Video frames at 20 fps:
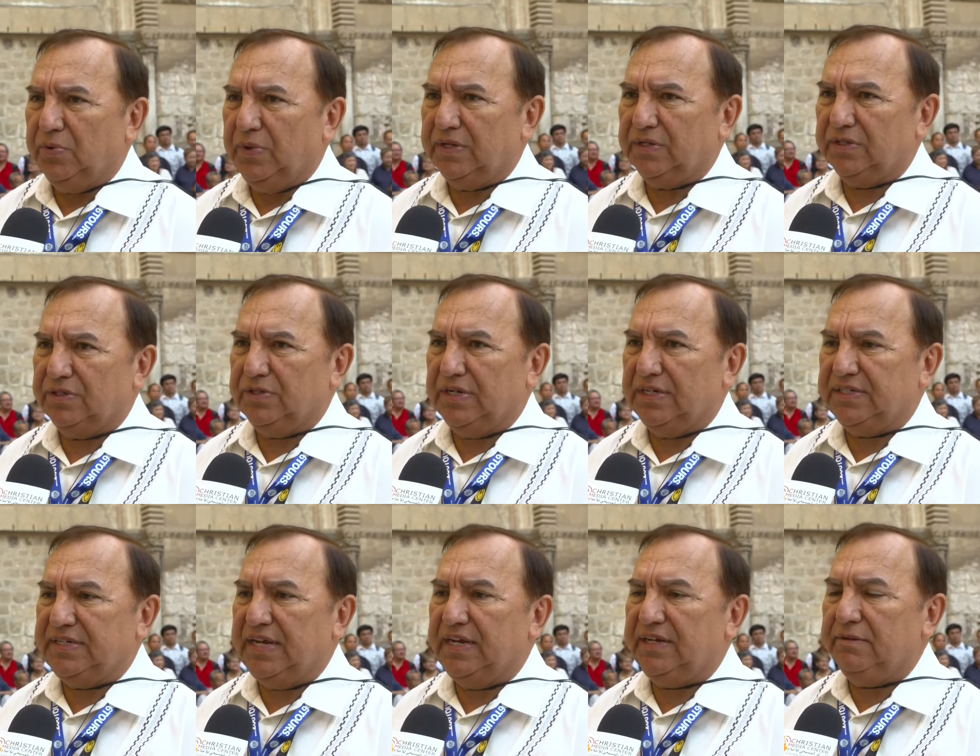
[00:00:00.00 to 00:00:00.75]
What could
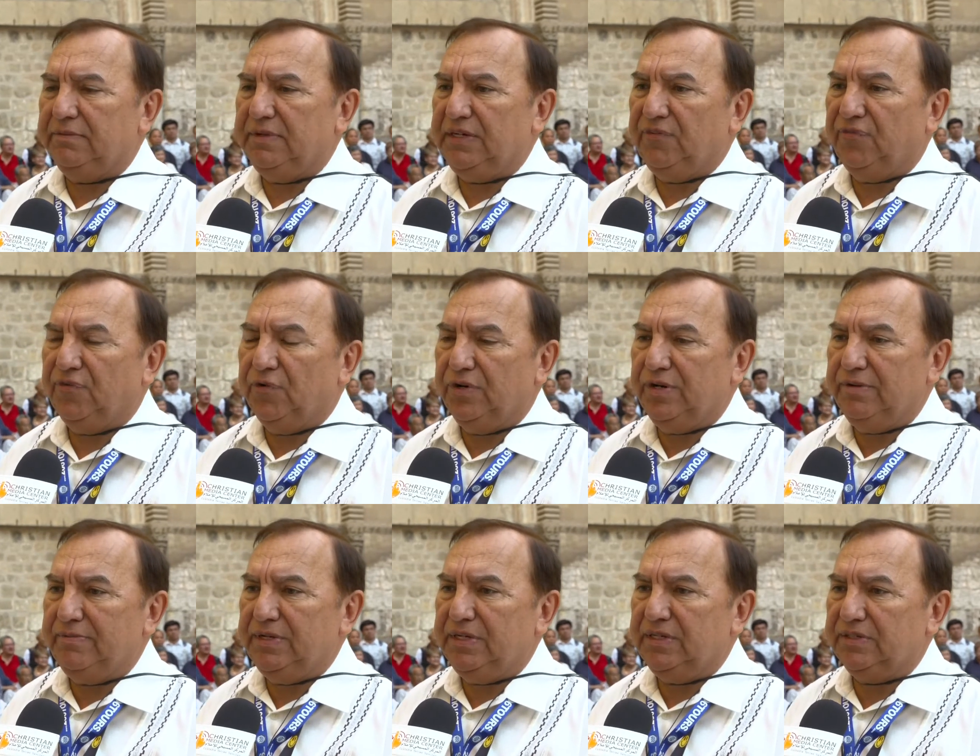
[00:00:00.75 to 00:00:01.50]
have taken me
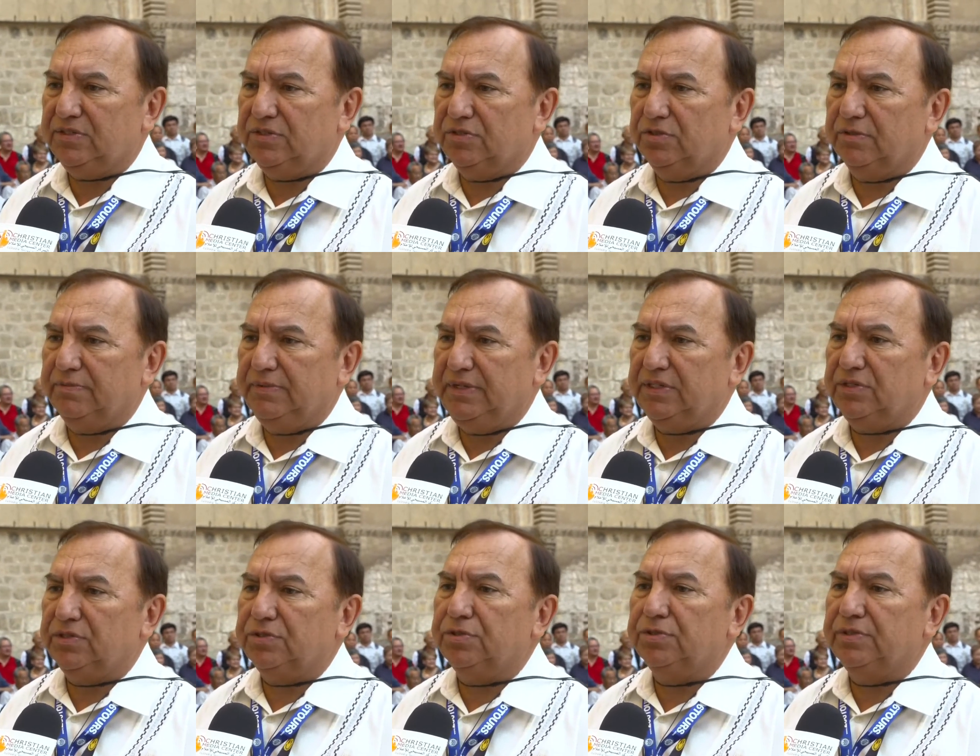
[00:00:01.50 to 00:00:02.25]
40 minutes, took me
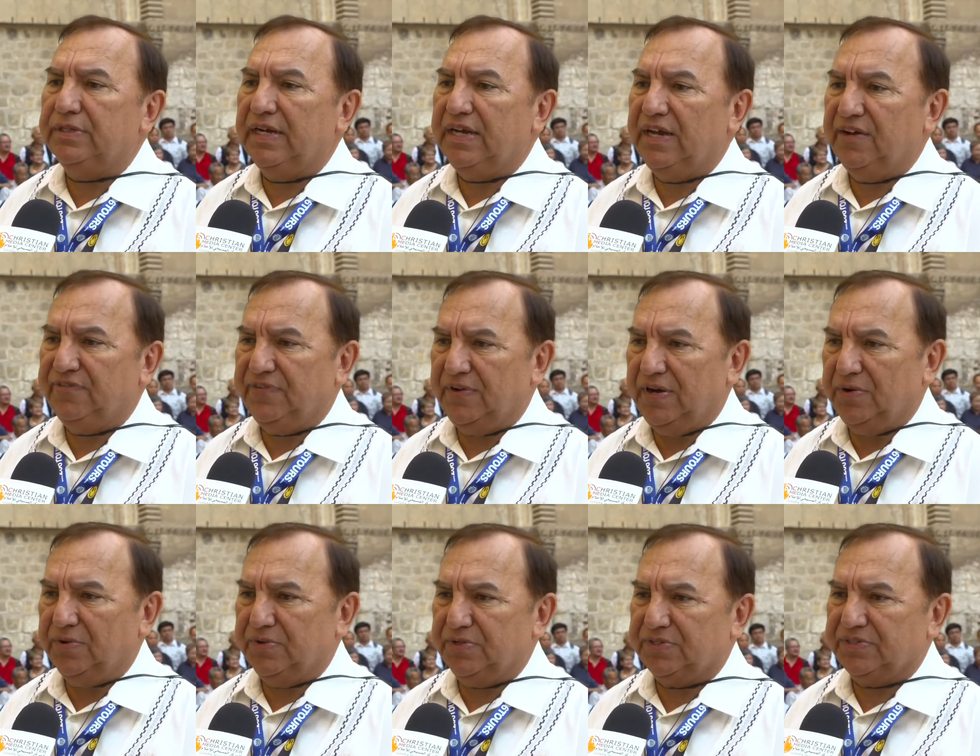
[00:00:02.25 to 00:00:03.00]
2.5
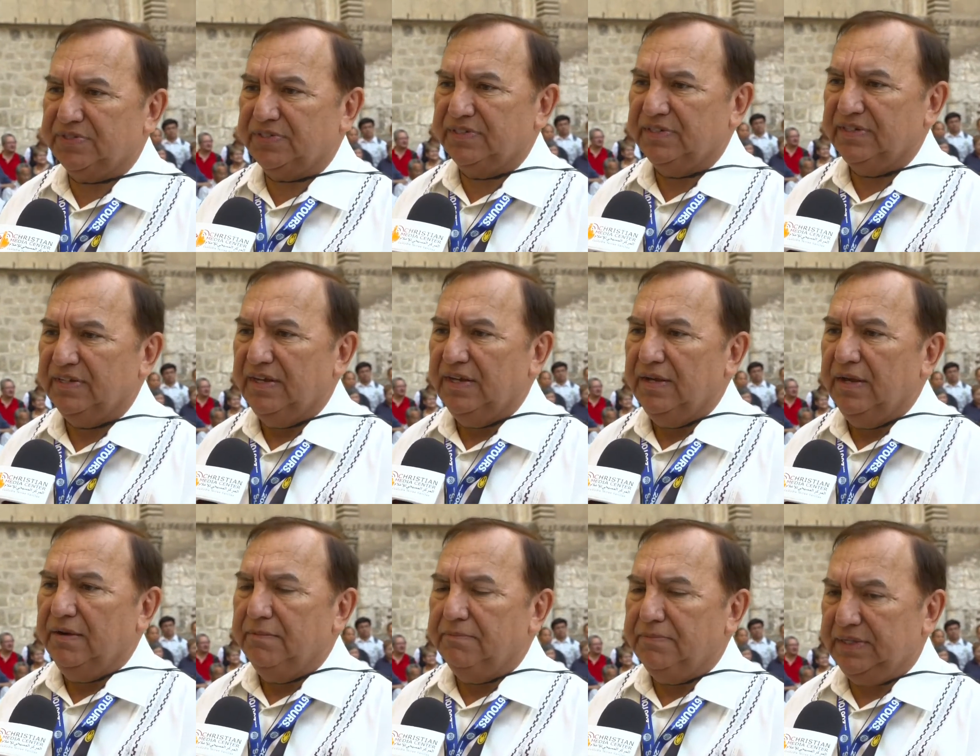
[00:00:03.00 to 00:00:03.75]
hours.
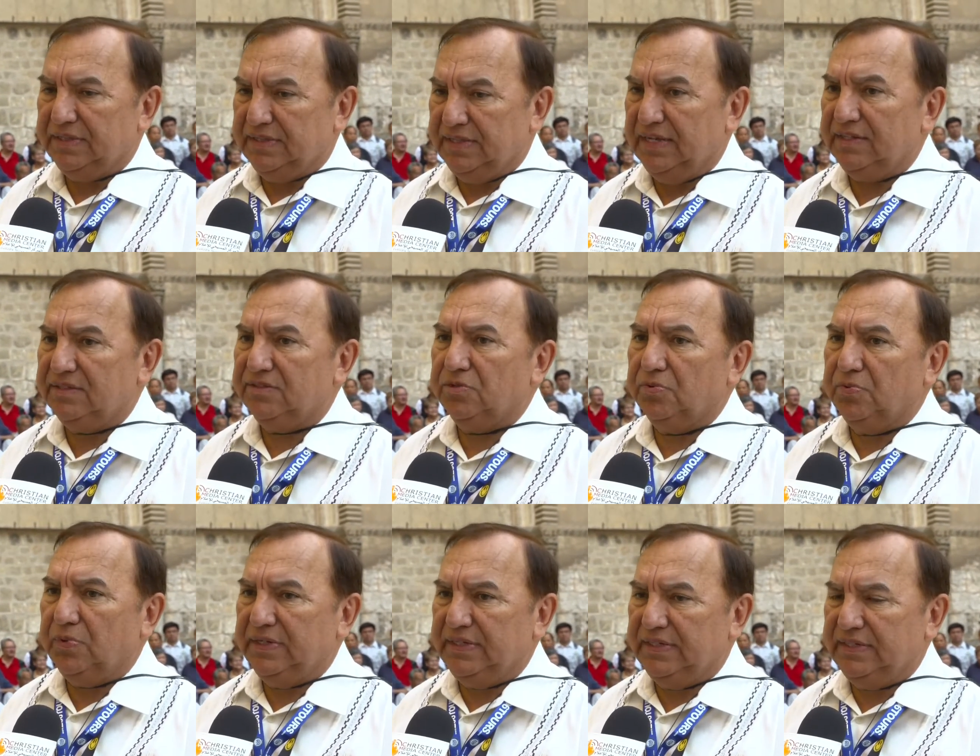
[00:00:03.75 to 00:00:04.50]
But that's
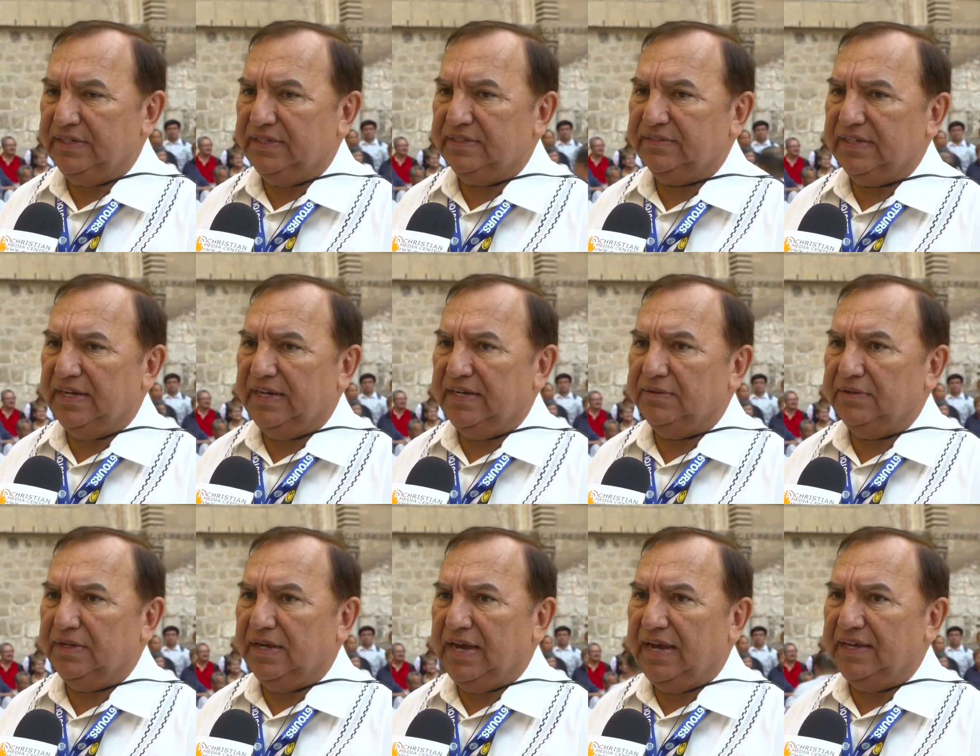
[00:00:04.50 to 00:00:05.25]
what it is,
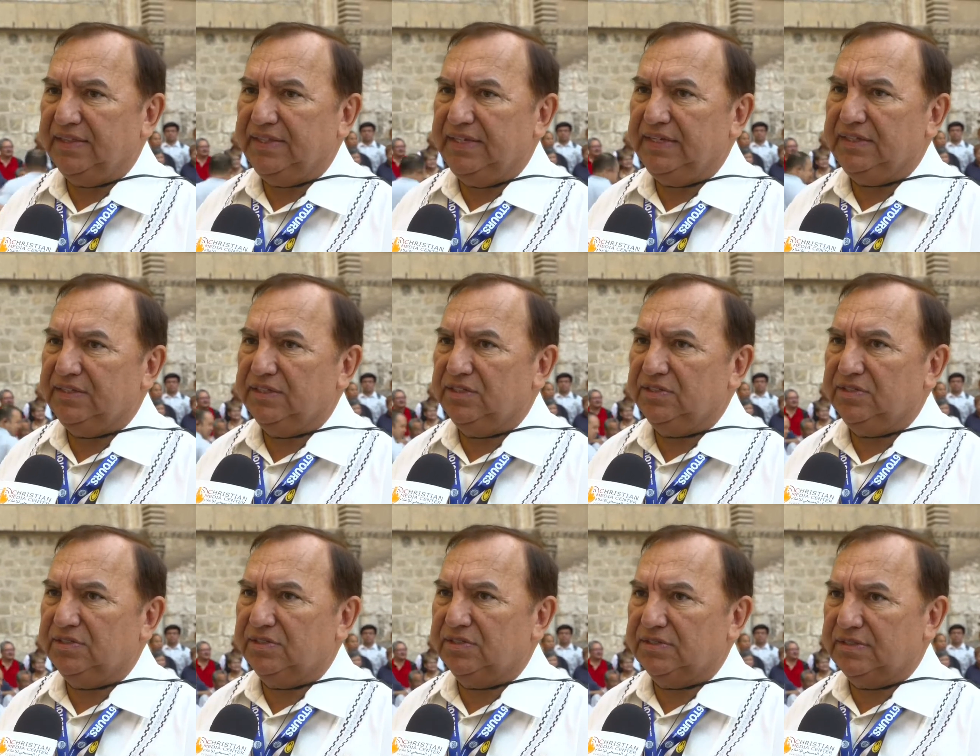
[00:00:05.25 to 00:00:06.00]
and I think
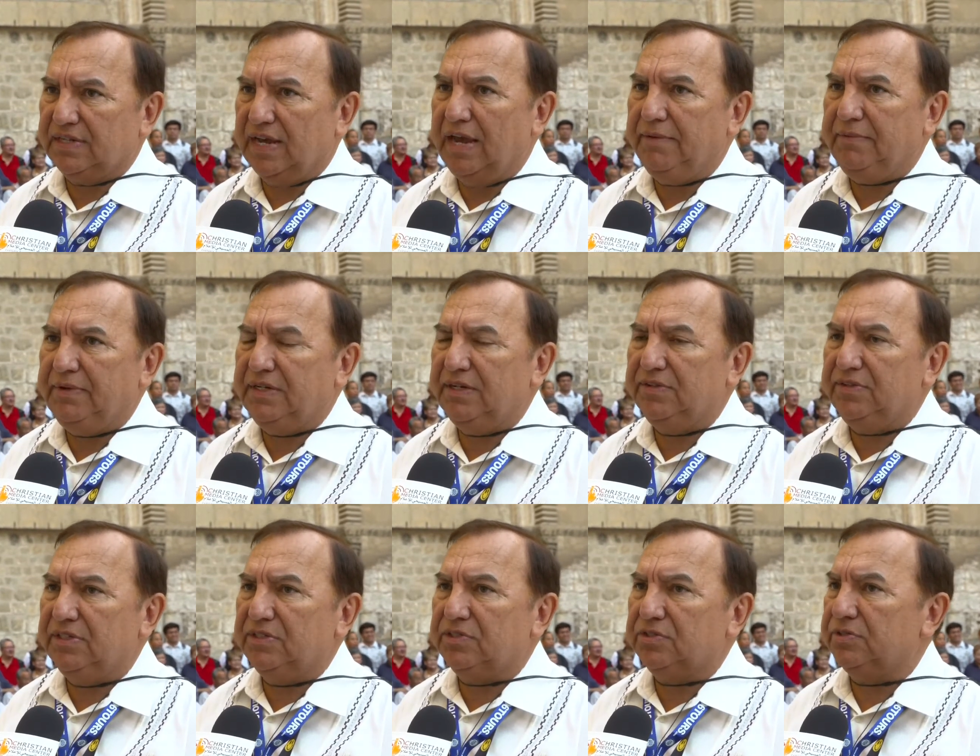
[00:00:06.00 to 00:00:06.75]
this timing
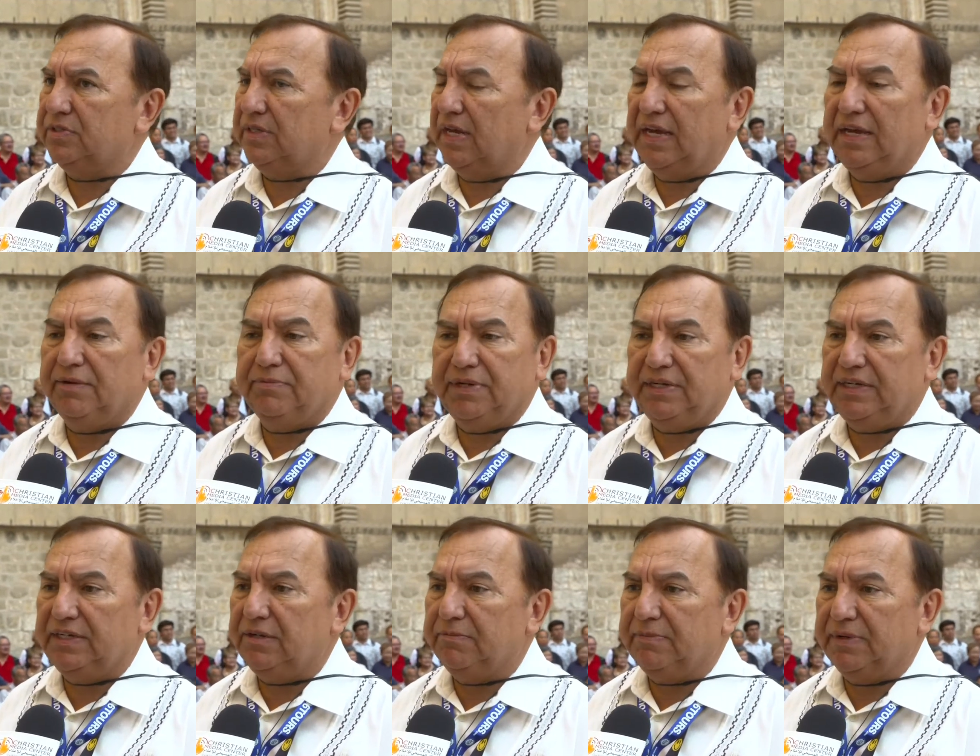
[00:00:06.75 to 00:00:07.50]
of this could not have been
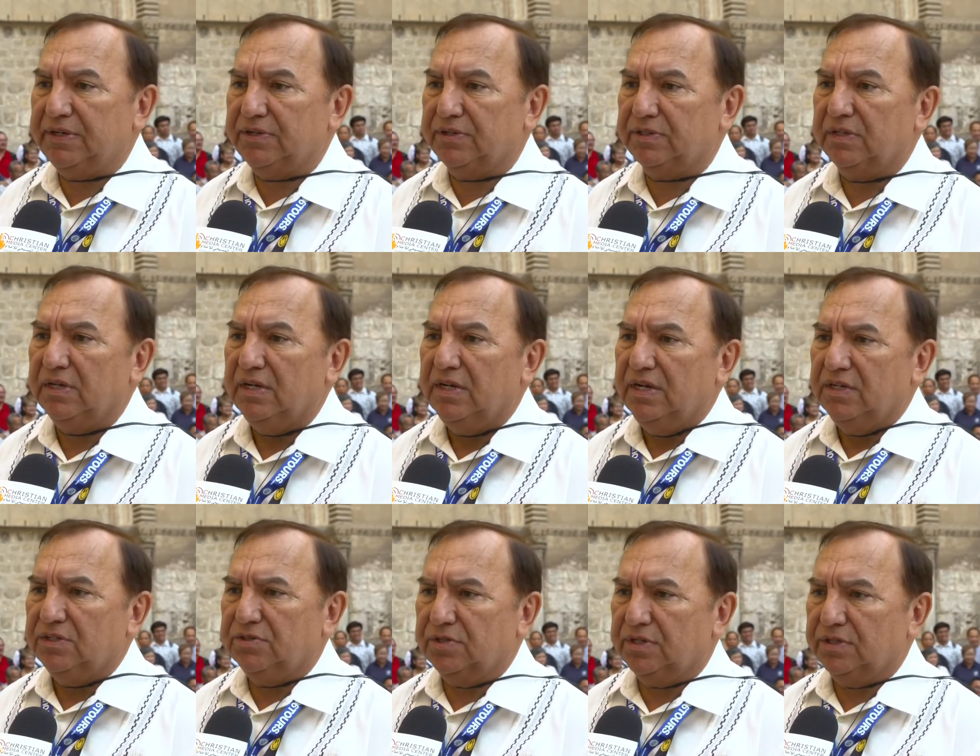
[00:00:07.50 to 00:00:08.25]
any better
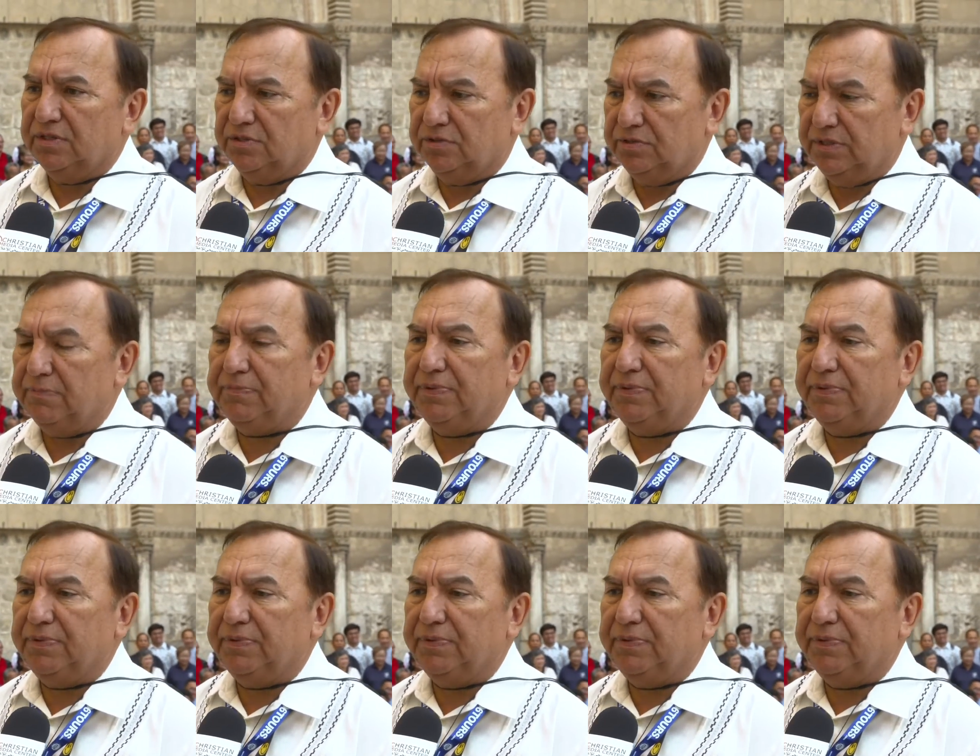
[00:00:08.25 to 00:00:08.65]
to do the